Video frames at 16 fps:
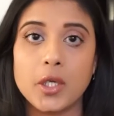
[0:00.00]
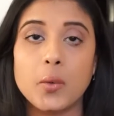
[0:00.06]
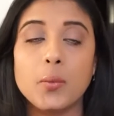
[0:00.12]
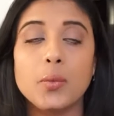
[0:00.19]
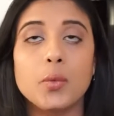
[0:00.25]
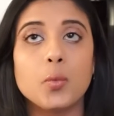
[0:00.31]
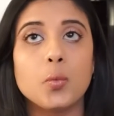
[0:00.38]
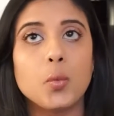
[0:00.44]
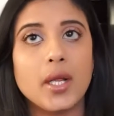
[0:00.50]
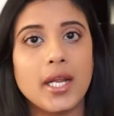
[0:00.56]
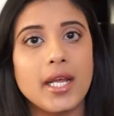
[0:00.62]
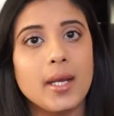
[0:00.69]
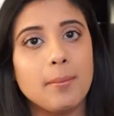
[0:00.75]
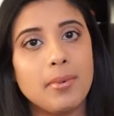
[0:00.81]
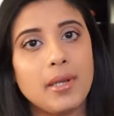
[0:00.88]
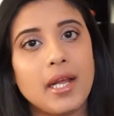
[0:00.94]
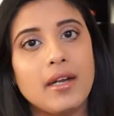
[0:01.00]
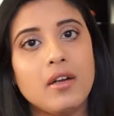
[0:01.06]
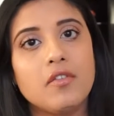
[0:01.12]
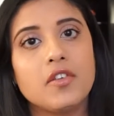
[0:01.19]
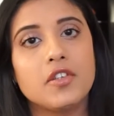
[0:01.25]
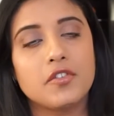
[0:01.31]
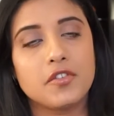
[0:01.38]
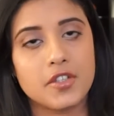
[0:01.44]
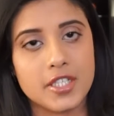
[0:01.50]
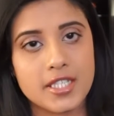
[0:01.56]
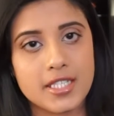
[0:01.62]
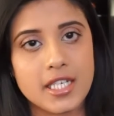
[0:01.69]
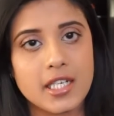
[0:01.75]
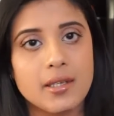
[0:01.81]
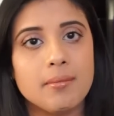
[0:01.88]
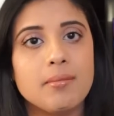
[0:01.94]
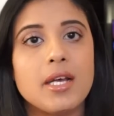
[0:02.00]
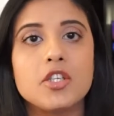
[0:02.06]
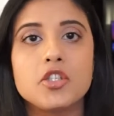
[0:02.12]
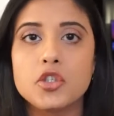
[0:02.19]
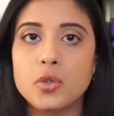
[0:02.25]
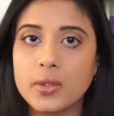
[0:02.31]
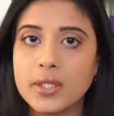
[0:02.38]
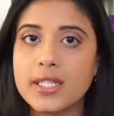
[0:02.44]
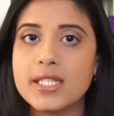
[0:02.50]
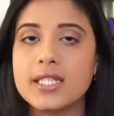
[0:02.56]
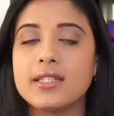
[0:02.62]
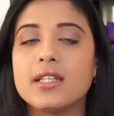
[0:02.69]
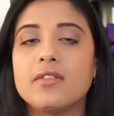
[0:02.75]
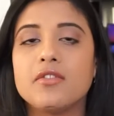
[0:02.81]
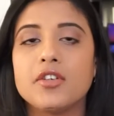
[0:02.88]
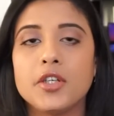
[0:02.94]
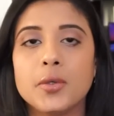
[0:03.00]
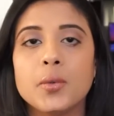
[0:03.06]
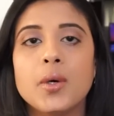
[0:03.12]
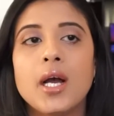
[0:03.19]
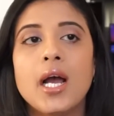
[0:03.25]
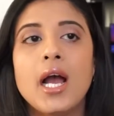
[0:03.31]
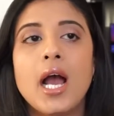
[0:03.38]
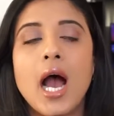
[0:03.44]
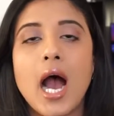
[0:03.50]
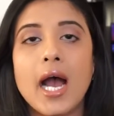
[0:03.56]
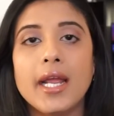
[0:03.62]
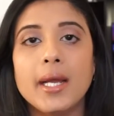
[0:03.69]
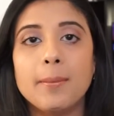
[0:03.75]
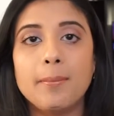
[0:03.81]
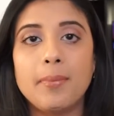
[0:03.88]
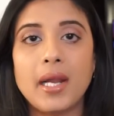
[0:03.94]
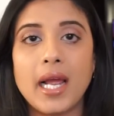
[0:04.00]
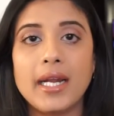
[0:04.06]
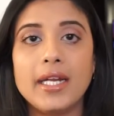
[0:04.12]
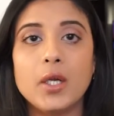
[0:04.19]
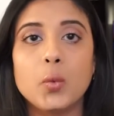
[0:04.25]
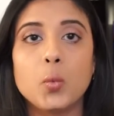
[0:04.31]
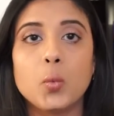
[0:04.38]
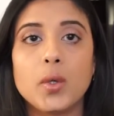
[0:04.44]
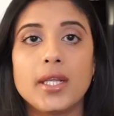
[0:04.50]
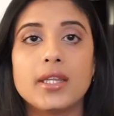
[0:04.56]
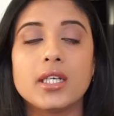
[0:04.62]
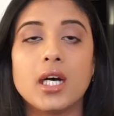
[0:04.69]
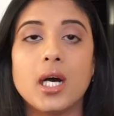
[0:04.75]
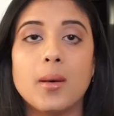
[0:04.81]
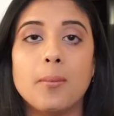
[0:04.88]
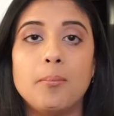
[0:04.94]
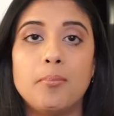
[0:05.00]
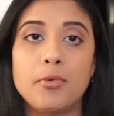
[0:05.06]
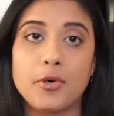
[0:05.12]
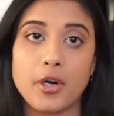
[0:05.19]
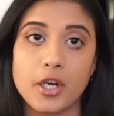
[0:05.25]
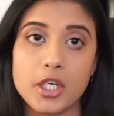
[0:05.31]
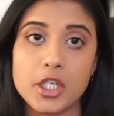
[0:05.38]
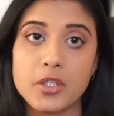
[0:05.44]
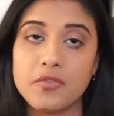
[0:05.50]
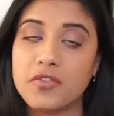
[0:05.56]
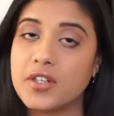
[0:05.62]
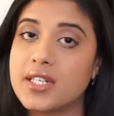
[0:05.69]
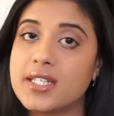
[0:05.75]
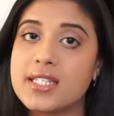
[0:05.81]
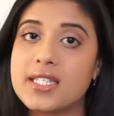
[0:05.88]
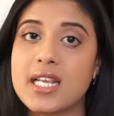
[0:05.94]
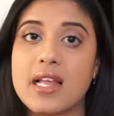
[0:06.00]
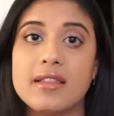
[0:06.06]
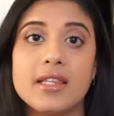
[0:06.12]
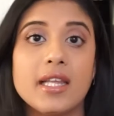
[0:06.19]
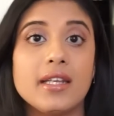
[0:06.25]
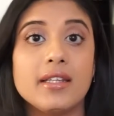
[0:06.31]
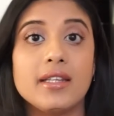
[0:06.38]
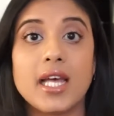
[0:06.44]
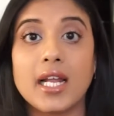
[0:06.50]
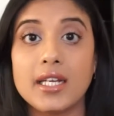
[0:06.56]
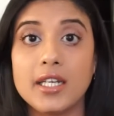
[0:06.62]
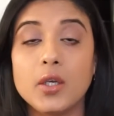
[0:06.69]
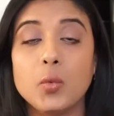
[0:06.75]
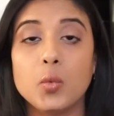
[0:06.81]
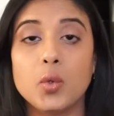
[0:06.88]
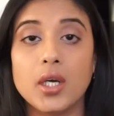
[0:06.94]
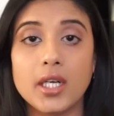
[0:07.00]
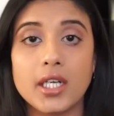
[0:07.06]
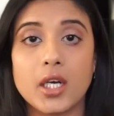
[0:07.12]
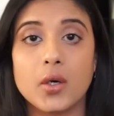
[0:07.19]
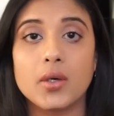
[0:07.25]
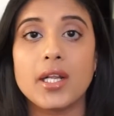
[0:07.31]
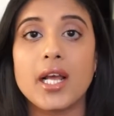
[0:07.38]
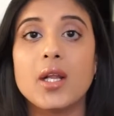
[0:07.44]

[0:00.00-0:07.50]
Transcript: Now when I applied it for the first time, as you can see in that video, I applied it with a brush first, and then that didn't work out.